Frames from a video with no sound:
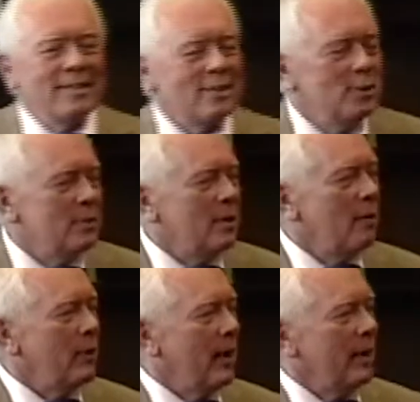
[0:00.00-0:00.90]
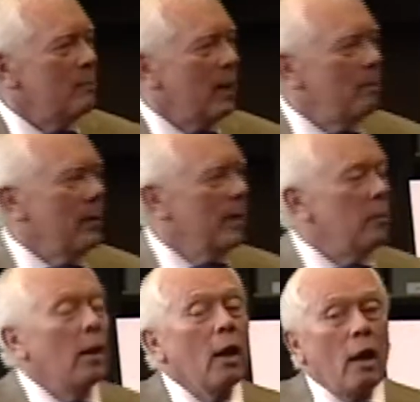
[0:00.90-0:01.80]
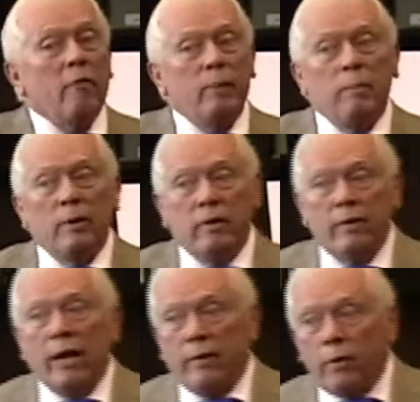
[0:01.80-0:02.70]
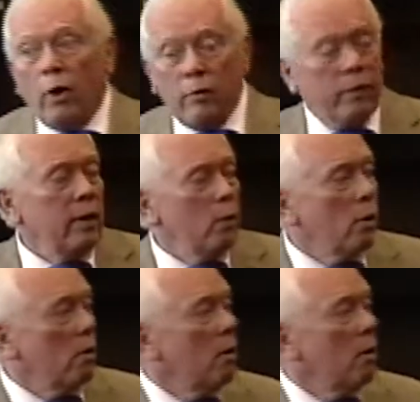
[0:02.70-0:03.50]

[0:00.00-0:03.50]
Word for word: that she was not related by blood, but a lot of people in the valley thought that they were,